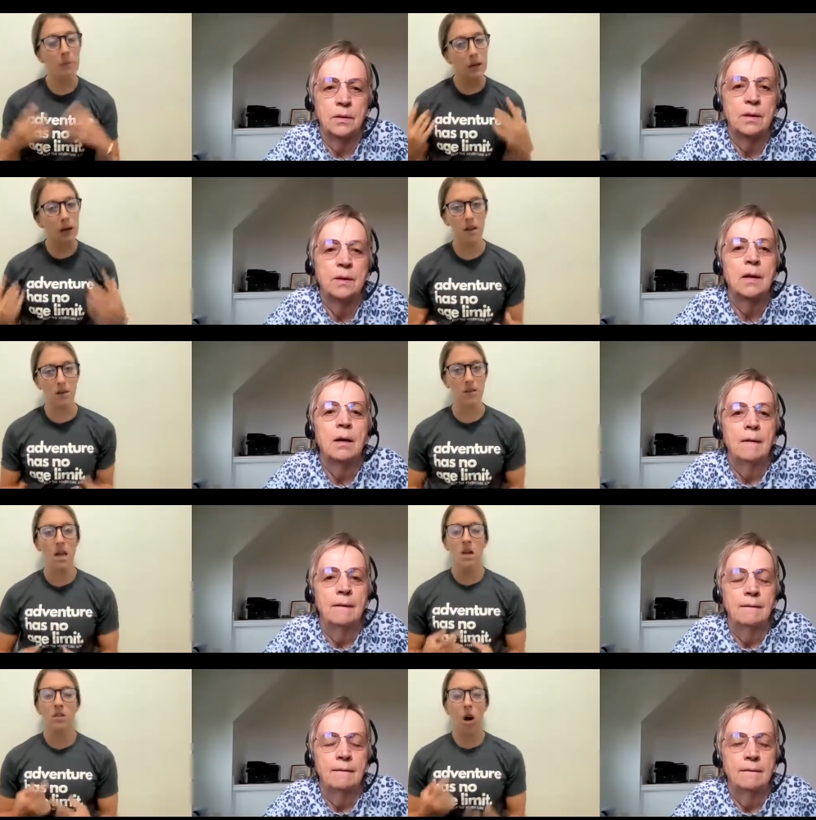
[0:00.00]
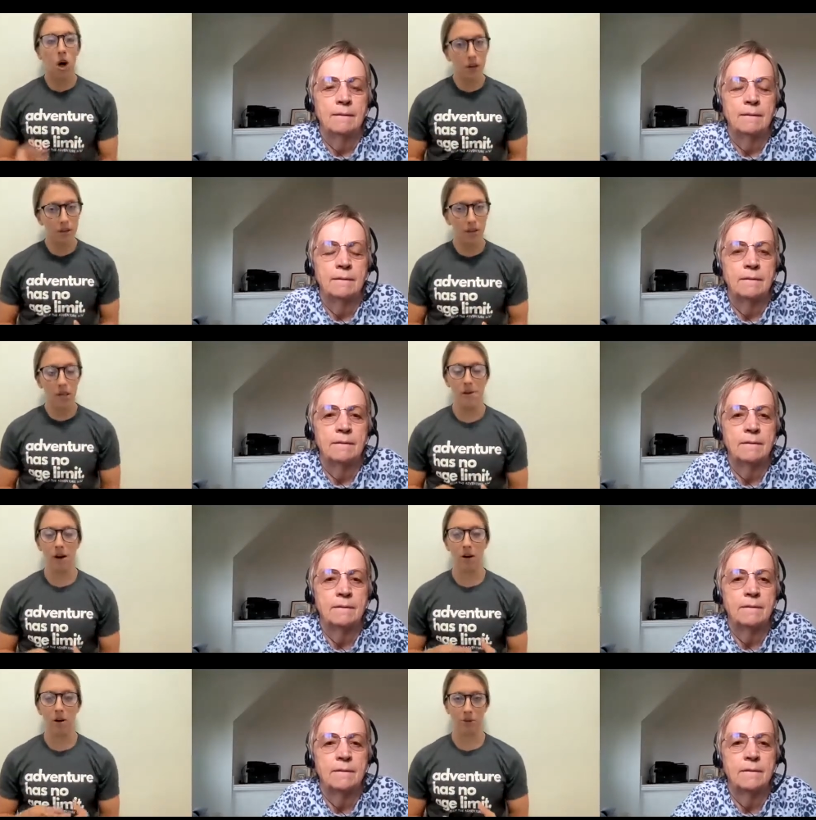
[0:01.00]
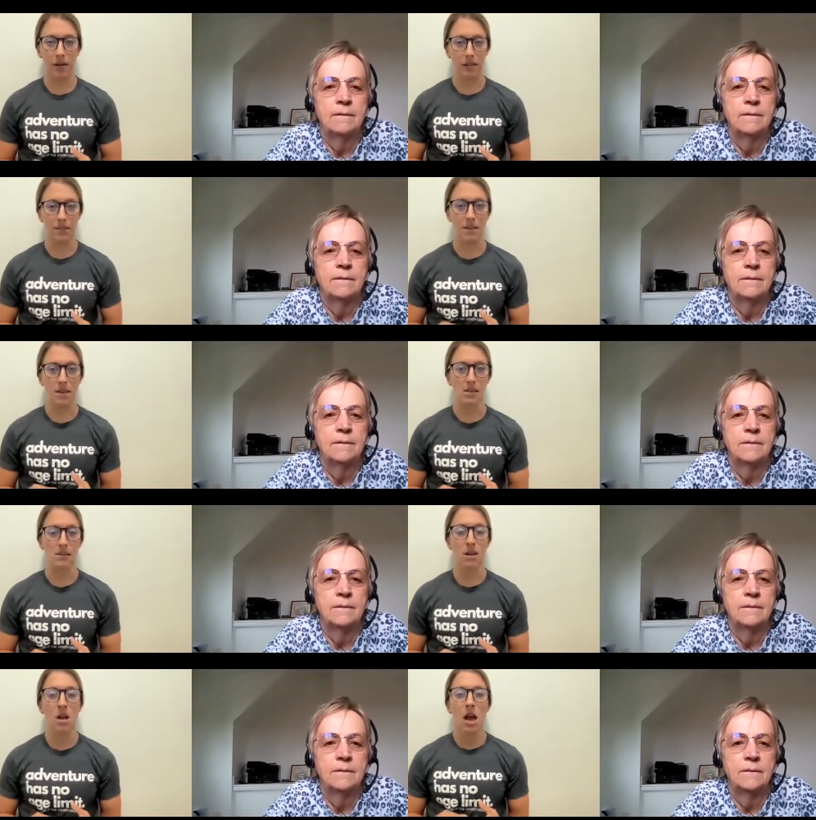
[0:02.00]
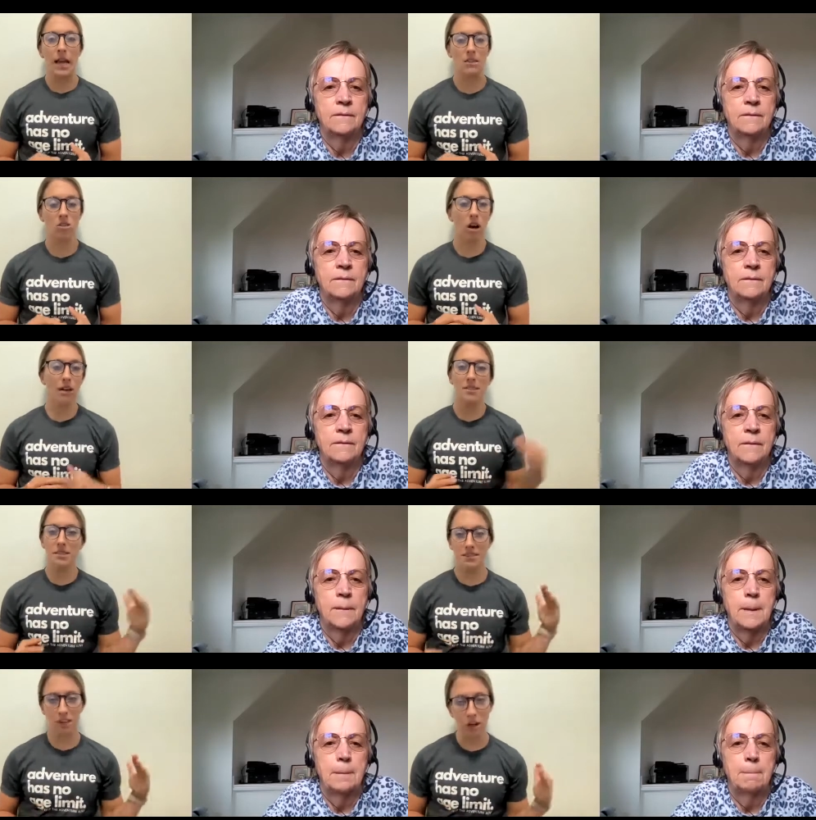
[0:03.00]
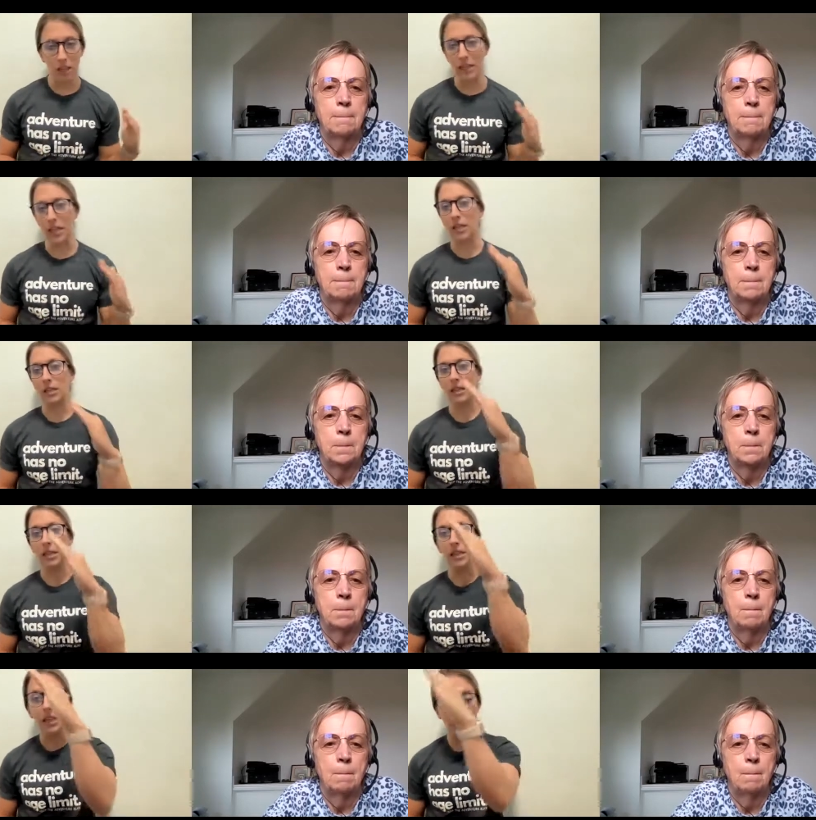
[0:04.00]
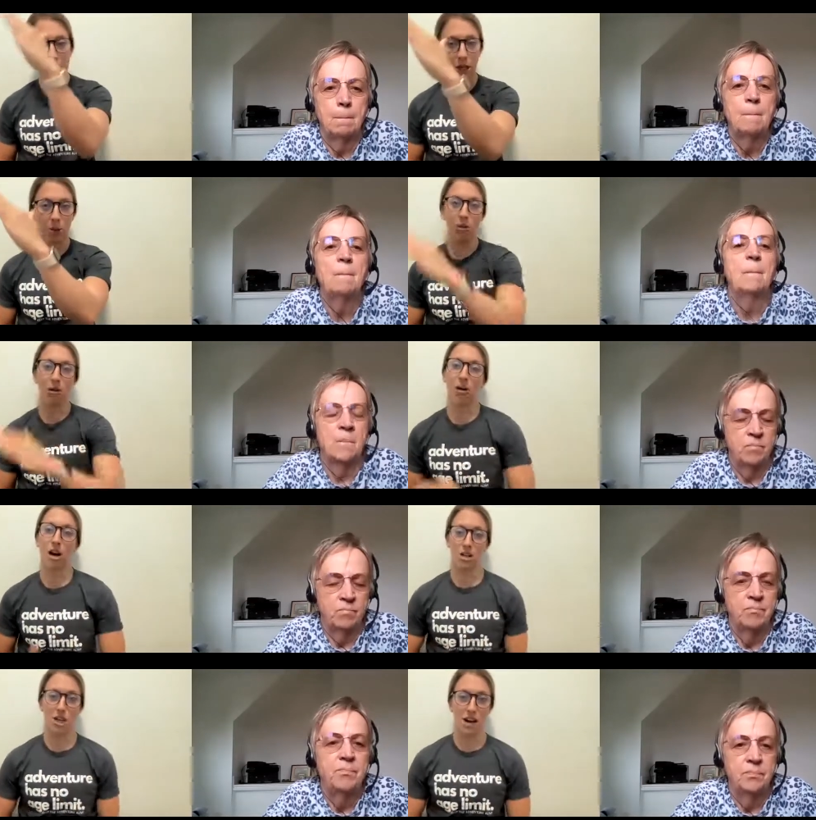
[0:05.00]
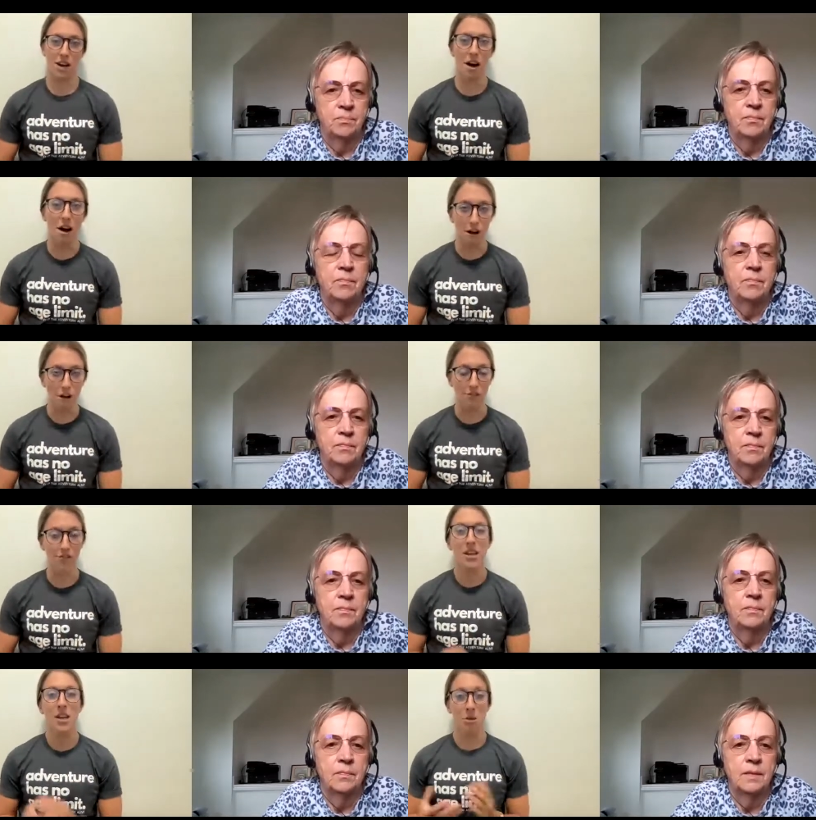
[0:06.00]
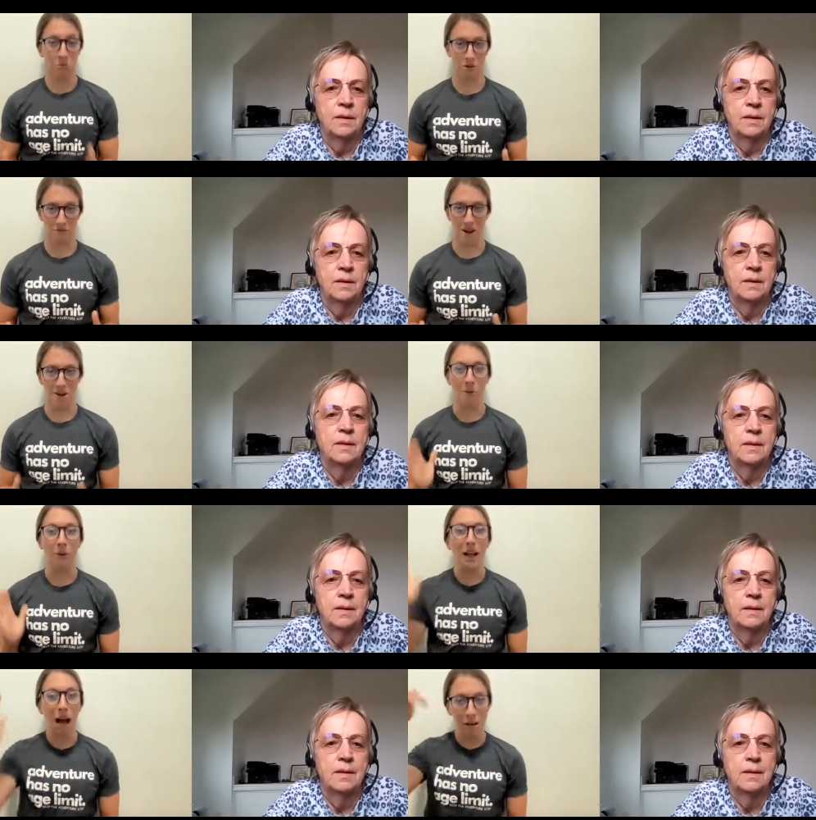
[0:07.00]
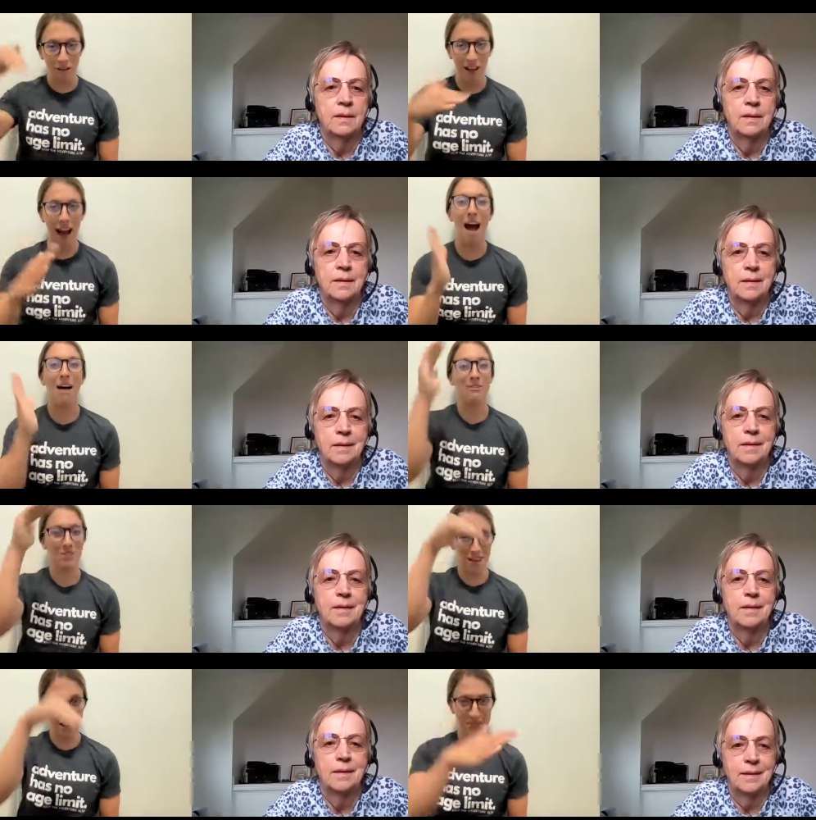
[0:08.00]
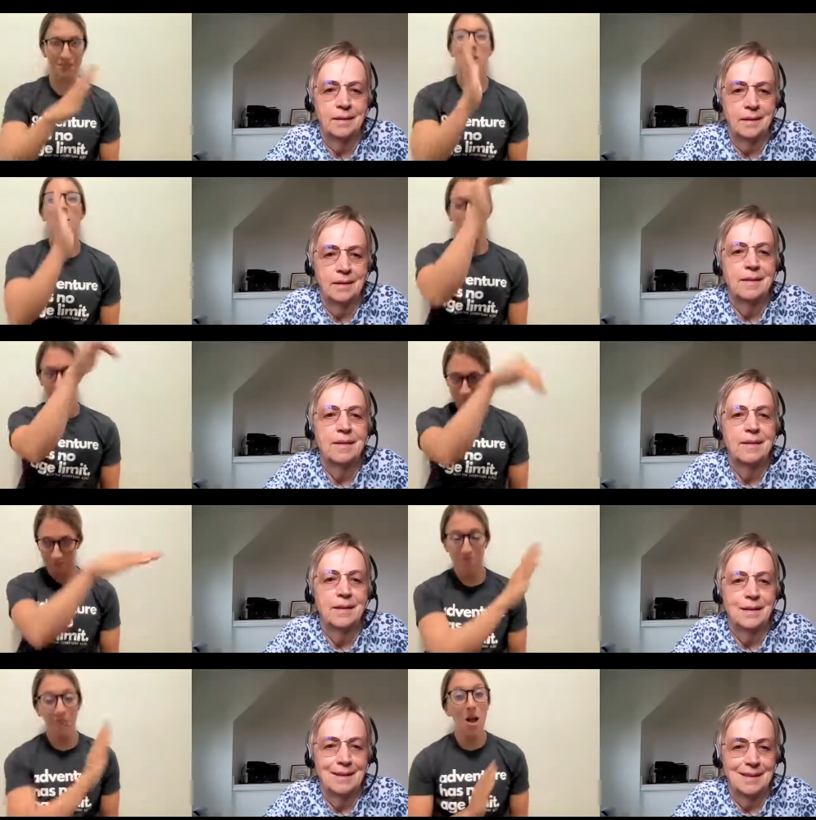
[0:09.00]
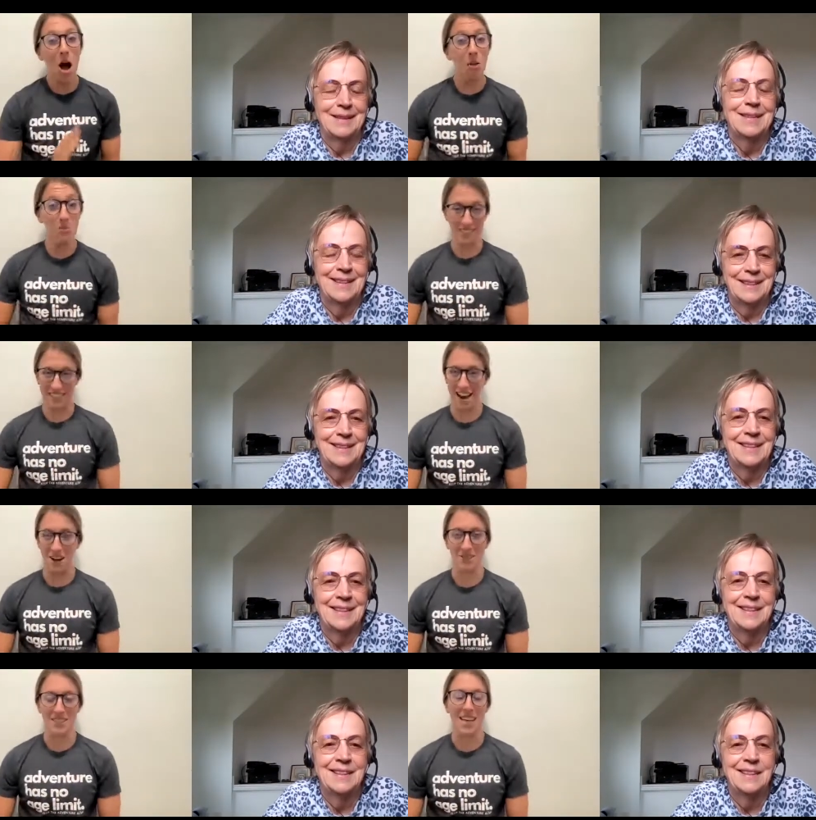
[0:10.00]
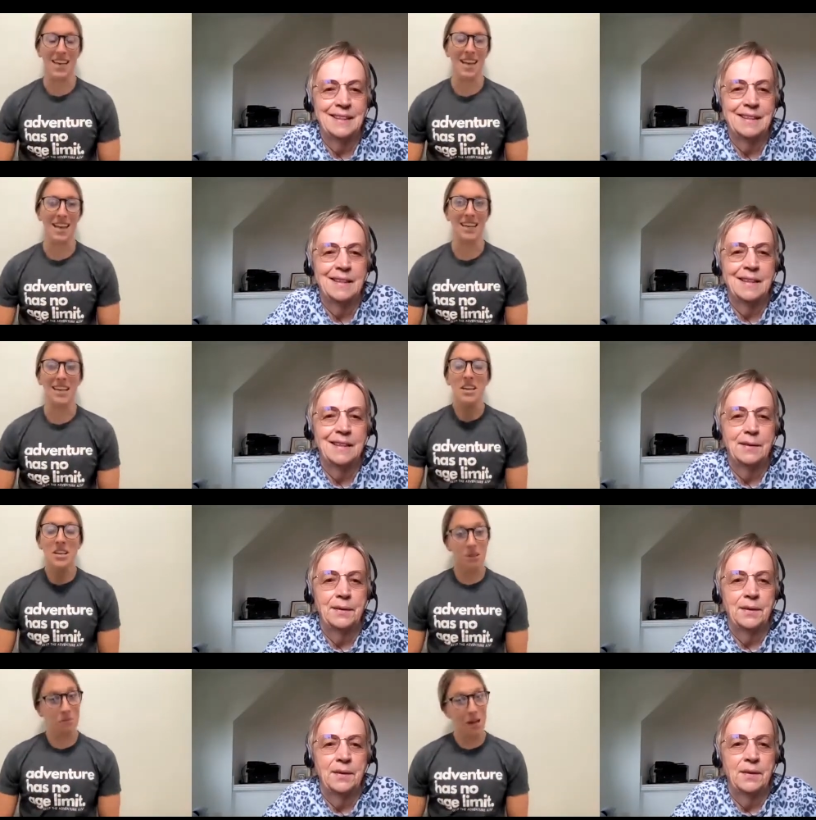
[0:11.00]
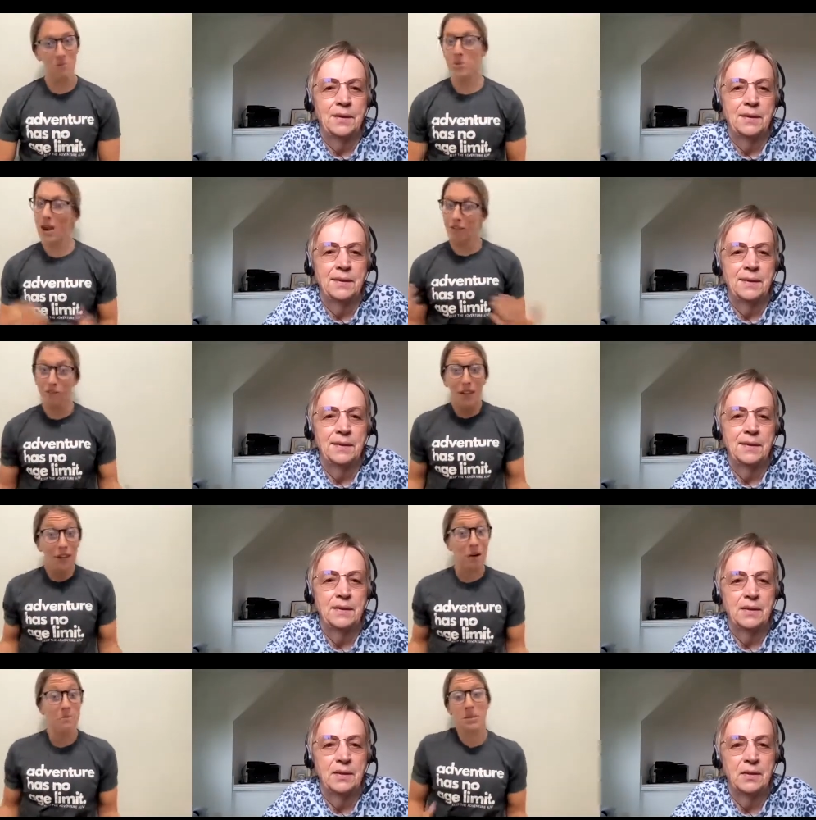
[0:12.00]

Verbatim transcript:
Speaker 1: because the hard thing about arthritis is it's not necessarily like a linear progression of improvement we kind of have these ups and downs and sometimes we have flare ups